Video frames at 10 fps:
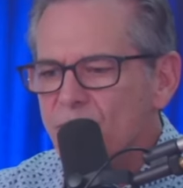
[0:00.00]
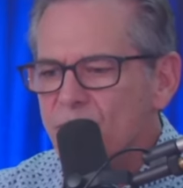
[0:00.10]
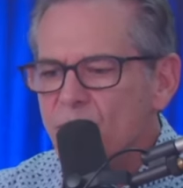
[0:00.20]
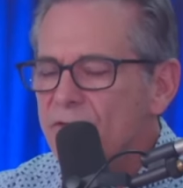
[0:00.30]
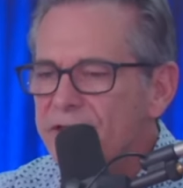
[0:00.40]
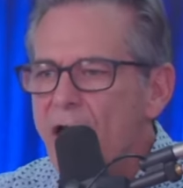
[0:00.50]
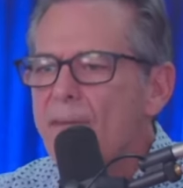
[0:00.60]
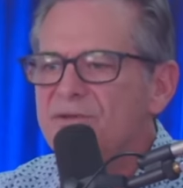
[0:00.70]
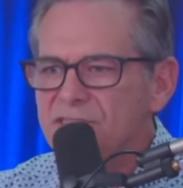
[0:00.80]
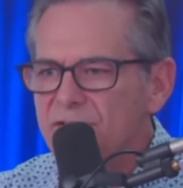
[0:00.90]
we're the
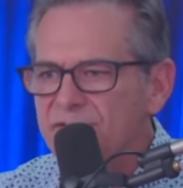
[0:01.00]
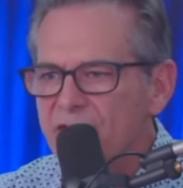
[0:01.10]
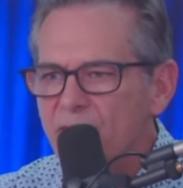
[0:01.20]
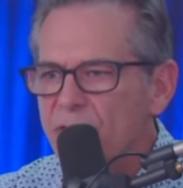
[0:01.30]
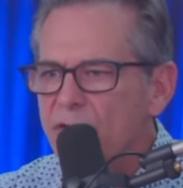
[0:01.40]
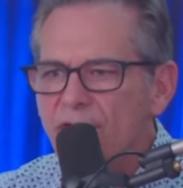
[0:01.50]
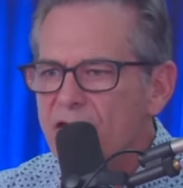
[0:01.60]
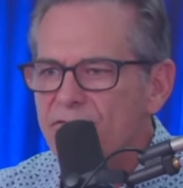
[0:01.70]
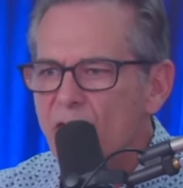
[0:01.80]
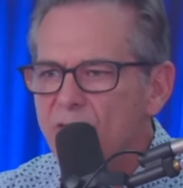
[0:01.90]
opposite of that. We don't
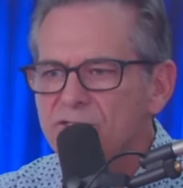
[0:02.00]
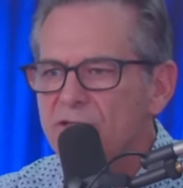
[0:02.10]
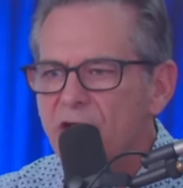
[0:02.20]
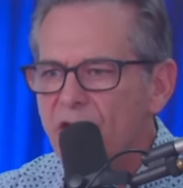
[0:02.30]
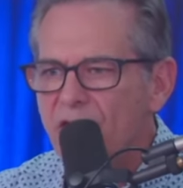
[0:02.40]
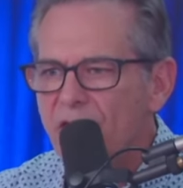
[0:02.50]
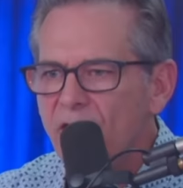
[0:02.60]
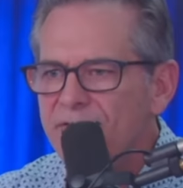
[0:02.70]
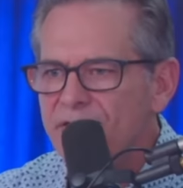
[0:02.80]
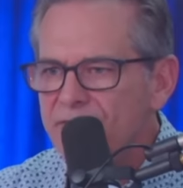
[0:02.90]
have
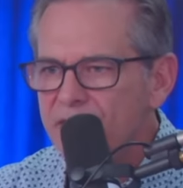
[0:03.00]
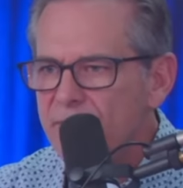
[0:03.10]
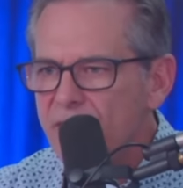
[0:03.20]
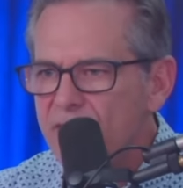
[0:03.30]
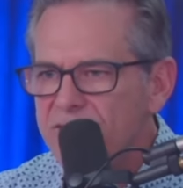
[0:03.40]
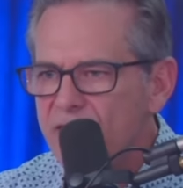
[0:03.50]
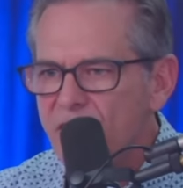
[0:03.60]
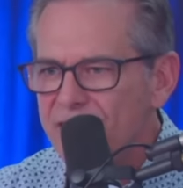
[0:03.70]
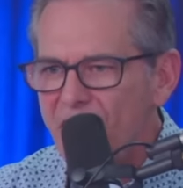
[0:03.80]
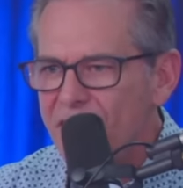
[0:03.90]
healthy fundamentals in
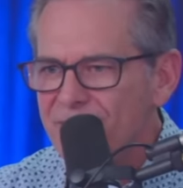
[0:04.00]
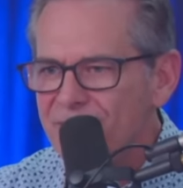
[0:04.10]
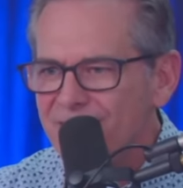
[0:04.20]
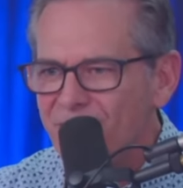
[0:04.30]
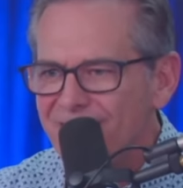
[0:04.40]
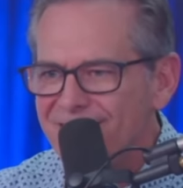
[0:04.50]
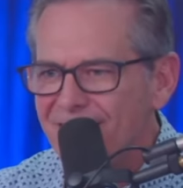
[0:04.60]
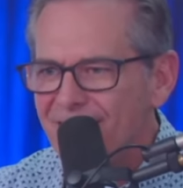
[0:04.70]
our economy right now.